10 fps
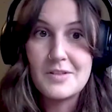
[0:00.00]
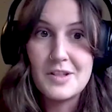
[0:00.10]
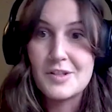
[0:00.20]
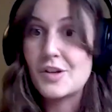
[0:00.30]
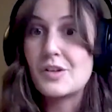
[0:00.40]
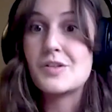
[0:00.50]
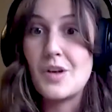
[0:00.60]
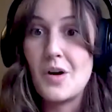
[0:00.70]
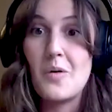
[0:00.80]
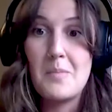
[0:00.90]
just took
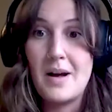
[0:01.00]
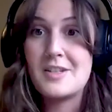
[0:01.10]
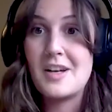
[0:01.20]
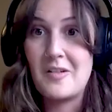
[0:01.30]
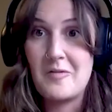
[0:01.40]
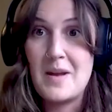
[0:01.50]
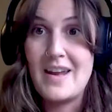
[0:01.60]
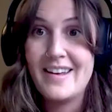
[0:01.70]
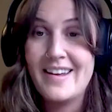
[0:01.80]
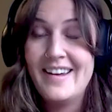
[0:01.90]
so much out of
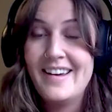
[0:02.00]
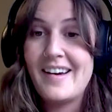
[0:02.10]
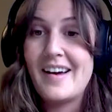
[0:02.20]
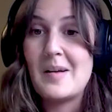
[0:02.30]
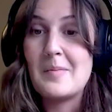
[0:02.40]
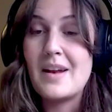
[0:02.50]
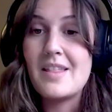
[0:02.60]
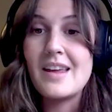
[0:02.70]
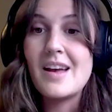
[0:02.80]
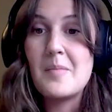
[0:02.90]
me. Um, and
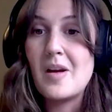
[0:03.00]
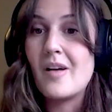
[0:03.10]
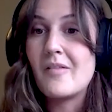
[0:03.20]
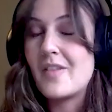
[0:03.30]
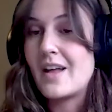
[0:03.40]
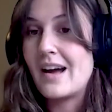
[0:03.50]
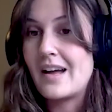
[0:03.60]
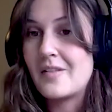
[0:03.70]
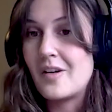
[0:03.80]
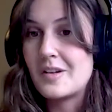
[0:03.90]
I think coming off of that
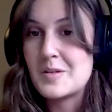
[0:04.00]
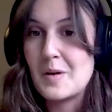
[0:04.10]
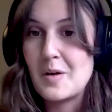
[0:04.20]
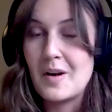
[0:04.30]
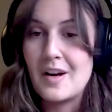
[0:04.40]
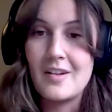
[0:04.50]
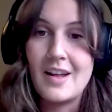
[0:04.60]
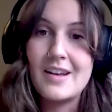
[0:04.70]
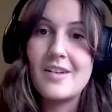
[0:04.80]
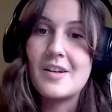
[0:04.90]
high of college pro, where
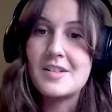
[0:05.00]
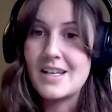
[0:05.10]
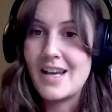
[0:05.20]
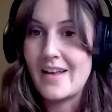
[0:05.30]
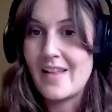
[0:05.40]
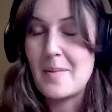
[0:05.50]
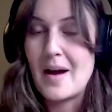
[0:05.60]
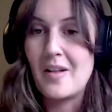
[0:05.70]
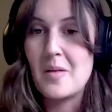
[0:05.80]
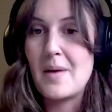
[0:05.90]
you're like constantly getting
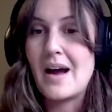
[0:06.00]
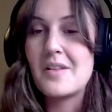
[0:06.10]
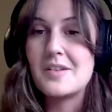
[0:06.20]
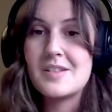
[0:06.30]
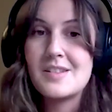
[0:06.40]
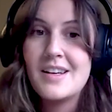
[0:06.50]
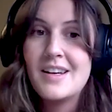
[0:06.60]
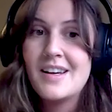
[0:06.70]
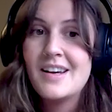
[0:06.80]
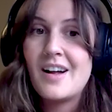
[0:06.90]
that pat on the back, there's
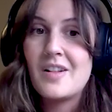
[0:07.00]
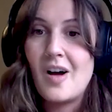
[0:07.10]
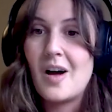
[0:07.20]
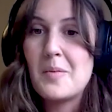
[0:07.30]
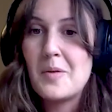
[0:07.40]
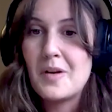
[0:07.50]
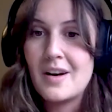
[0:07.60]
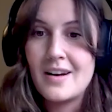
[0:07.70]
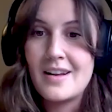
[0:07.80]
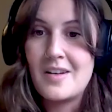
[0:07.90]
a lot
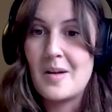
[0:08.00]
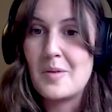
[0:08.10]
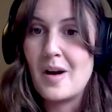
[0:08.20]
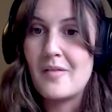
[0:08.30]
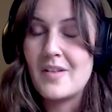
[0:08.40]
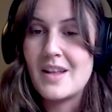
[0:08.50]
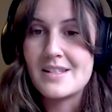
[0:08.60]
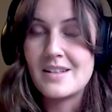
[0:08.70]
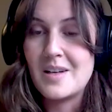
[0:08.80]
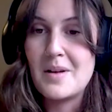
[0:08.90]
more in nonprofit
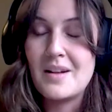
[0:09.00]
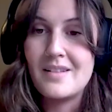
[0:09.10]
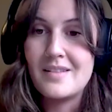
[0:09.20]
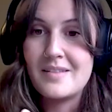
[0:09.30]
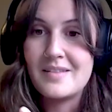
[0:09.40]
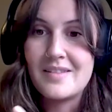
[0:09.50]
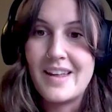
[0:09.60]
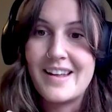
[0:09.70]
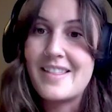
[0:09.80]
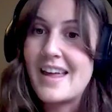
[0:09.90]
that's a little bit
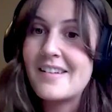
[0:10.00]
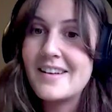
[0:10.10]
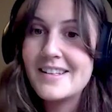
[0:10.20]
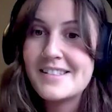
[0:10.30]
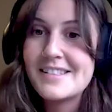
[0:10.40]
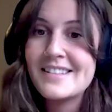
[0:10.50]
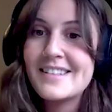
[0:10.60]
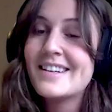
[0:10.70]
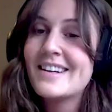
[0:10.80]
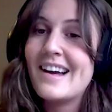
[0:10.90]
like thankless
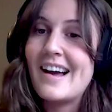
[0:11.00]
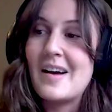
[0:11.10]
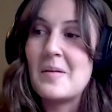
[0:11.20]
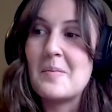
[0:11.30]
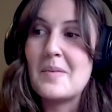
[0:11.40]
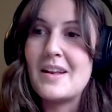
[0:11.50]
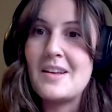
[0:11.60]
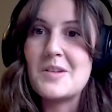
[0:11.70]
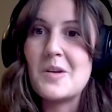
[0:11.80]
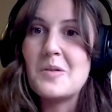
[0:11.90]
um, and you